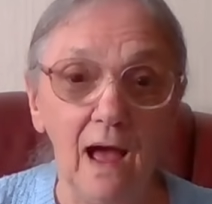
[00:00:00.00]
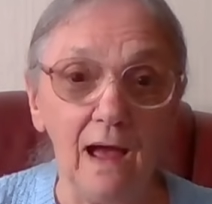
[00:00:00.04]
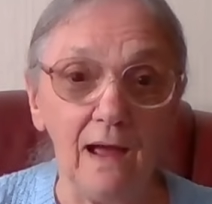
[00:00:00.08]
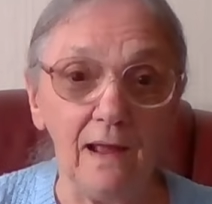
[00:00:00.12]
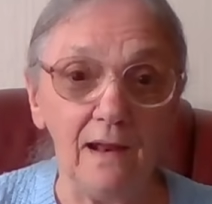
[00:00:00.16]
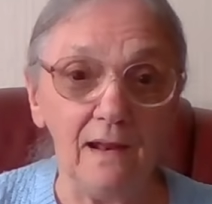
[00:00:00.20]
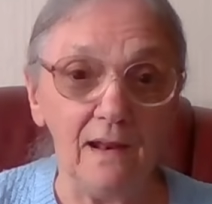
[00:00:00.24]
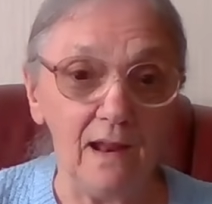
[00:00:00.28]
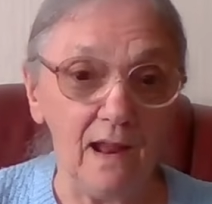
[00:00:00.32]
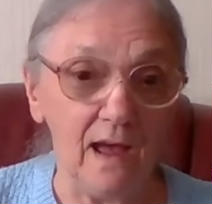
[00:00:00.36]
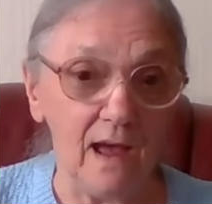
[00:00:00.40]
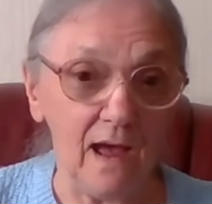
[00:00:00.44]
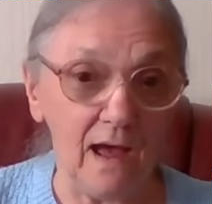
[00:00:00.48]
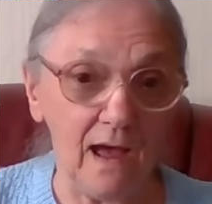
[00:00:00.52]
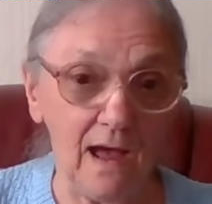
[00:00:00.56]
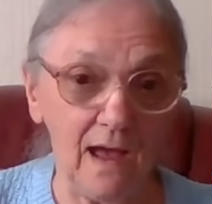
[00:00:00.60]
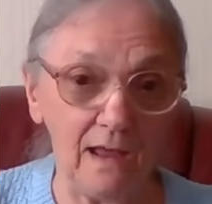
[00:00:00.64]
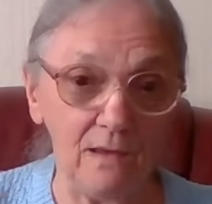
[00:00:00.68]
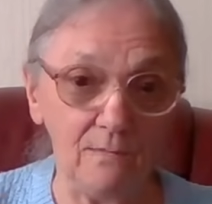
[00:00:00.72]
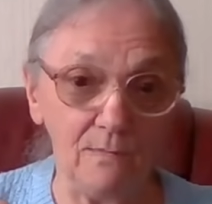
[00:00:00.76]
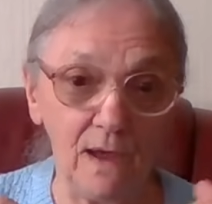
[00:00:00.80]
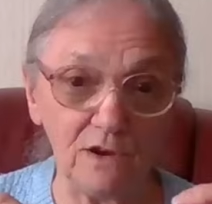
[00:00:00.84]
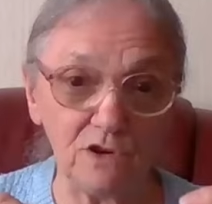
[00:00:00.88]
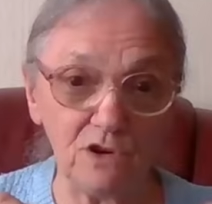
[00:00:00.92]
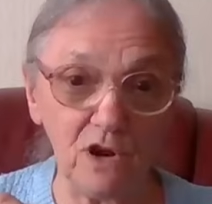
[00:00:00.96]
And
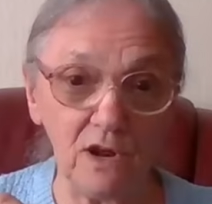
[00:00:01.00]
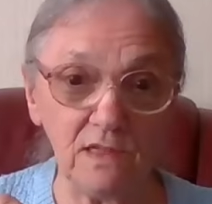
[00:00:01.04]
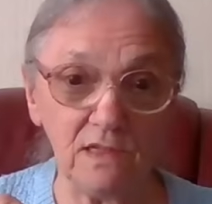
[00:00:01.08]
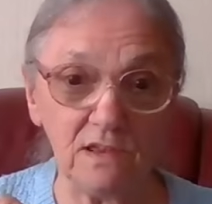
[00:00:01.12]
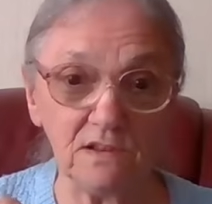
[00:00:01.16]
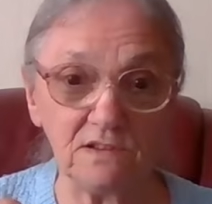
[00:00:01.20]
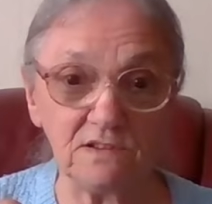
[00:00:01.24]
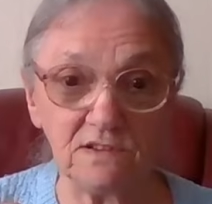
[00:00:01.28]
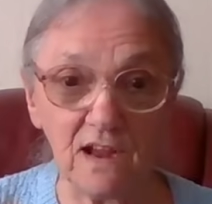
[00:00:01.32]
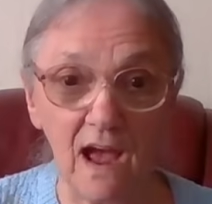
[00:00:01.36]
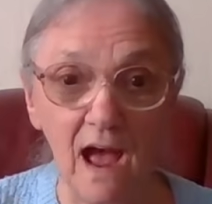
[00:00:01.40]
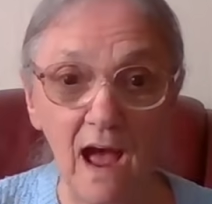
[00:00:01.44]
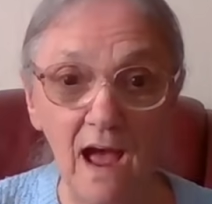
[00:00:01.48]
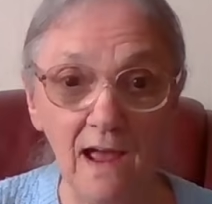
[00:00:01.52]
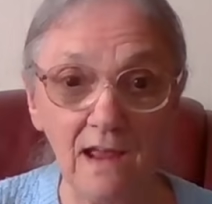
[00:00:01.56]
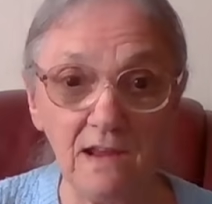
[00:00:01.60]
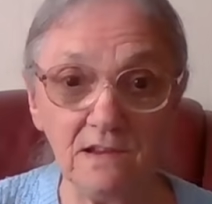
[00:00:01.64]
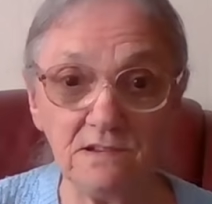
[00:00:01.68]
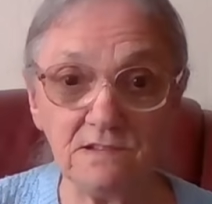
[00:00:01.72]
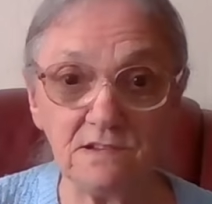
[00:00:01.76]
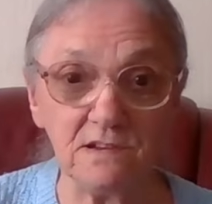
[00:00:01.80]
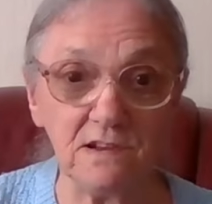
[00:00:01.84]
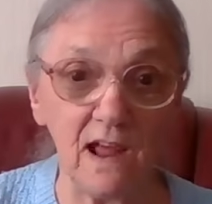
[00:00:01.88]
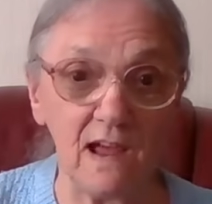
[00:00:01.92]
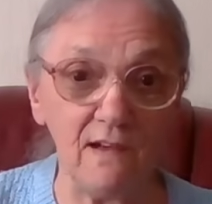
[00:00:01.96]
I measured the
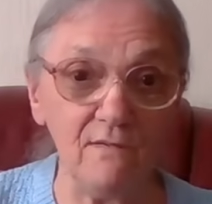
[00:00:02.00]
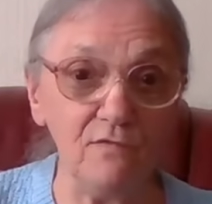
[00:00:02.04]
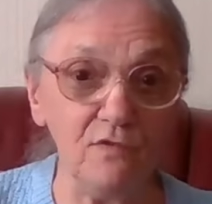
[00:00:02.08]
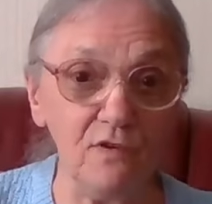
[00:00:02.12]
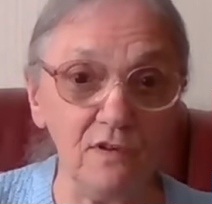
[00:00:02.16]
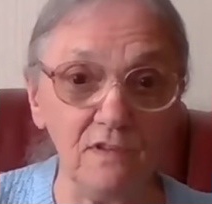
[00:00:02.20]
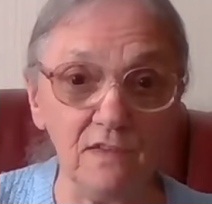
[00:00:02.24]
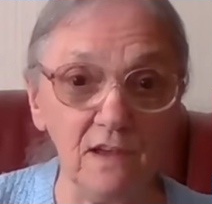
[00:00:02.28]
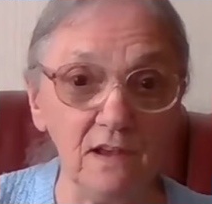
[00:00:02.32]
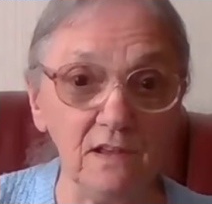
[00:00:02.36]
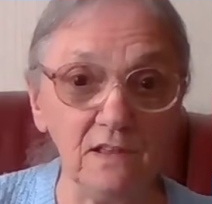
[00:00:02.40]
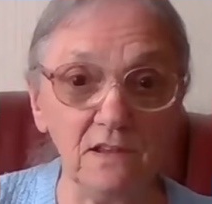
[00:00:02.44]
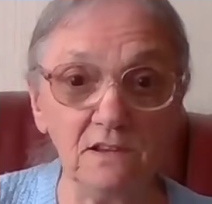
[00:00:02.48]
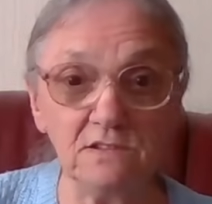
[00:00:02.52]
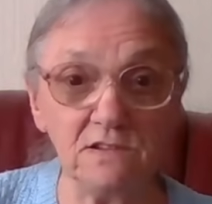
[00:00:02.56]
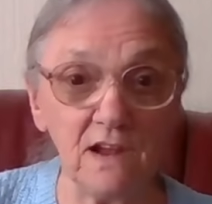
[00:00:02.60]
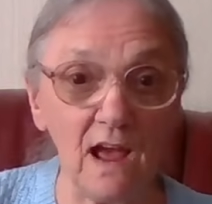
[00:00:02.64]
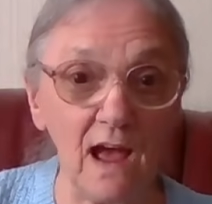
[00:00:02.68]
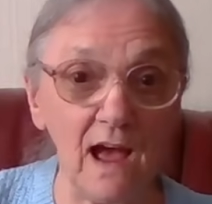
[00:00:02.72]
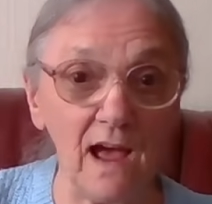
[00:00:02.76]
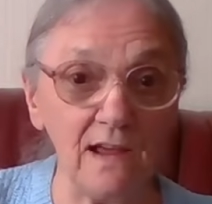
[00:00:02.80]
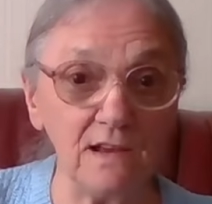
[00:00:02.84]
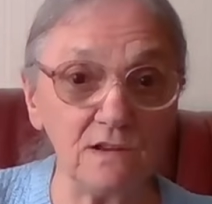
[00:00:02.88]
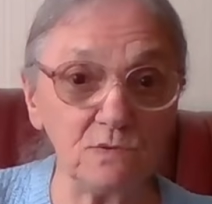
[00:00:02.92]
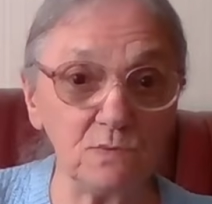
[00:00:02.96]
size and everything the
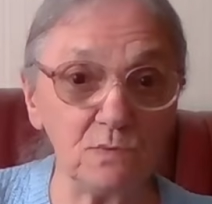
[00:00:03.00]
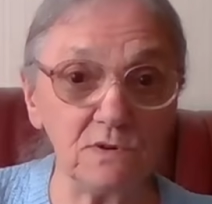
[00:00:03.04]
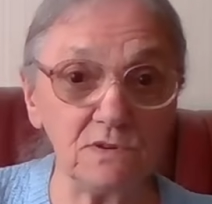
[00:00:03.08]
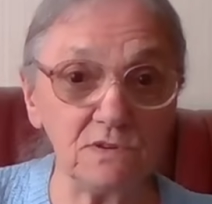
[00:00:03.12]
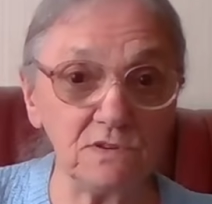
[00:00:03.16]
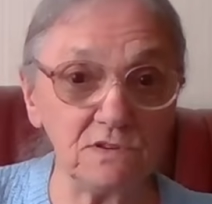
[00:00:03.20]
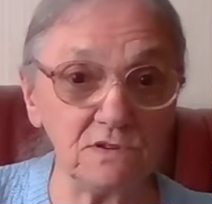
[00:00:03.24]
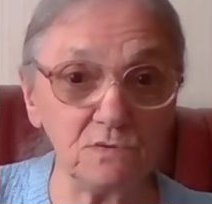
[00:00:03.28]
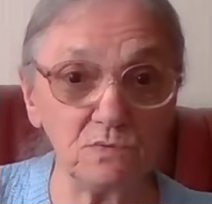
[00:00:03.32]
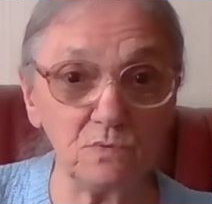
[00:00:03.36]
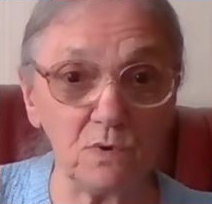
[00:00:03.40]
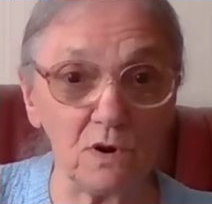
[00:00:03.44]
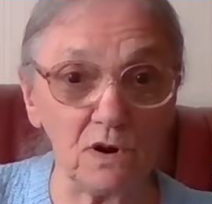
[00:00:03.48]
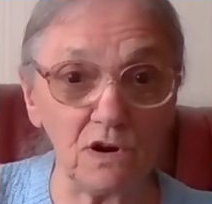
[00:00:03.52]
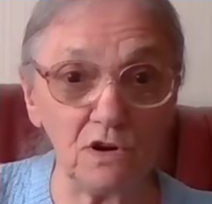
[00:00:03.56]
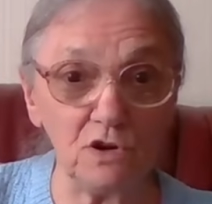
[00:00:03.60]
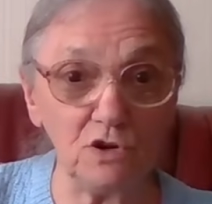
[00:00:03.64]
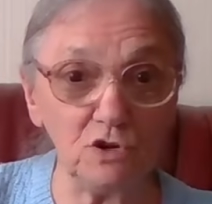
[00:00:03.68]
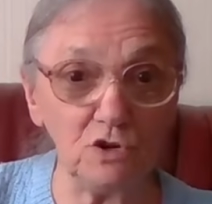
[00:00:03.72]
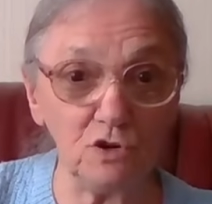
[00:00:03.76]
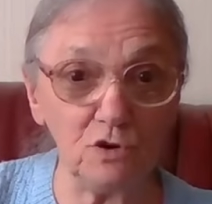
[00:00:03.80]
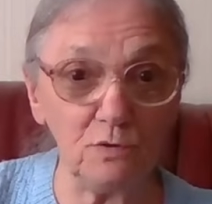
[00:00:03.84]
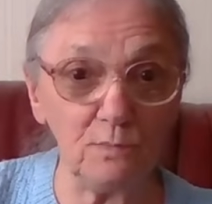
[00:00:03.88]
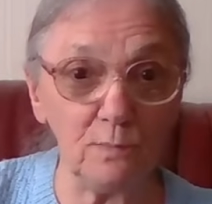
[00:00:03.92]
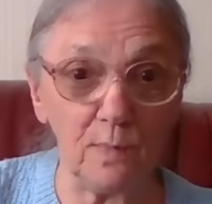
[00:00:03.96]
size was what
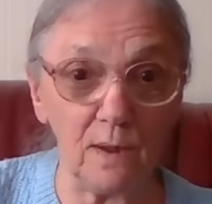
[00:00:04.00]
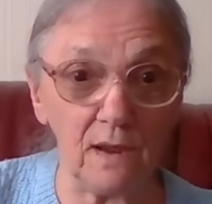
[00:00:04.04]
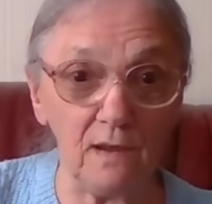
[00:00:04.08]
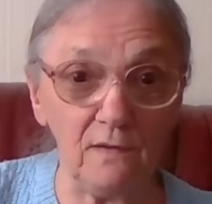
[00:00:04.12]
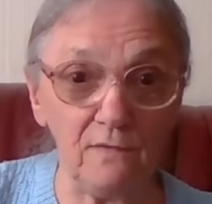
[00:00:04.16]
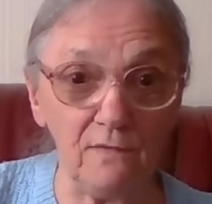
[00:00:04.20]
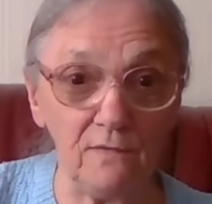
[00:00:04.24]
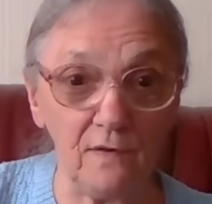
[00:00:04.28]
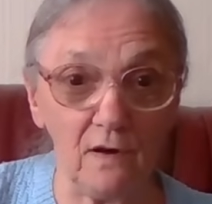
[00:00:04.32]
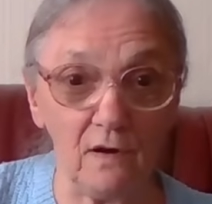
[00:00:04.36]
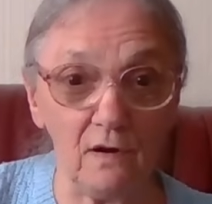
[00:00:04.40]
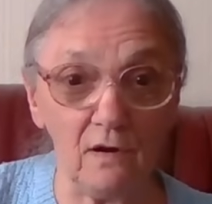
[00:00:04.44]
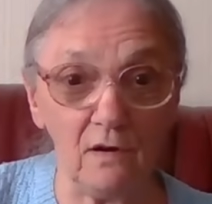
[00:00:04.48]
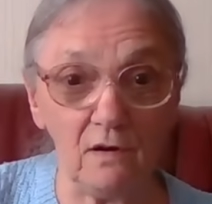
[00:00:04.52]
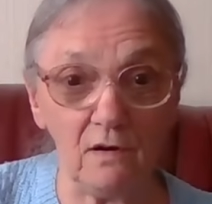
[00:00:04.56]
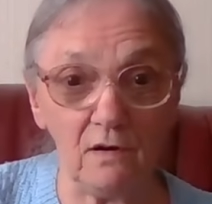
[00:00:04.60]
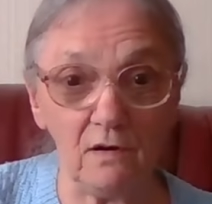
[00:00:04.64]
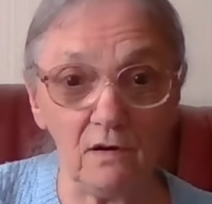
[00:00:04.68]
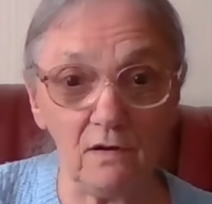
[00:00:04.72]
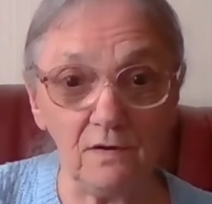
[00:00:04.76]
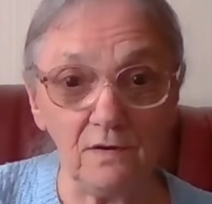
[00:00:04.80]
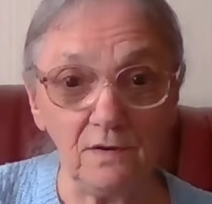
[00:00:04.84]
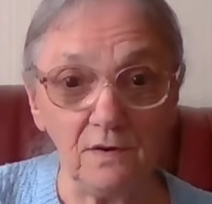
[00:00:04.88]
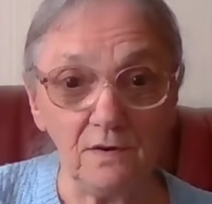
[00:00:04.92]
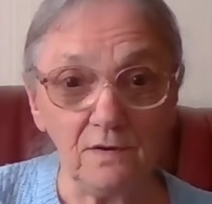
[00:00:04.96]
it should be
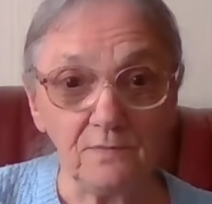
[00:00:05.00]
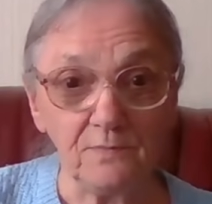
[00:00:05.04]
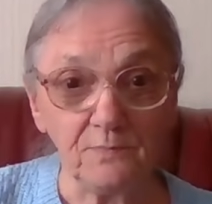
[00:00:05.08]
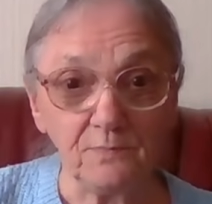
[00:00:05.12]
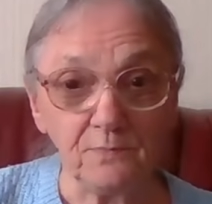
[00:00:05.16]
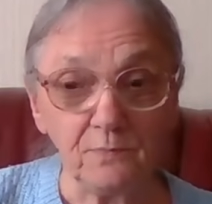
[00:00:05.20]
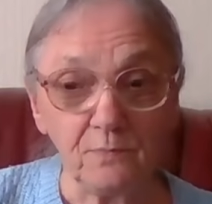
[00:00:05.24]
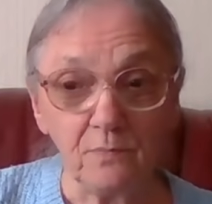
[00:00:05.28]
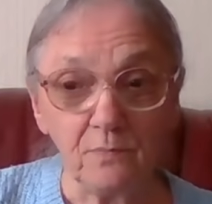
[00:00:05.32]
for.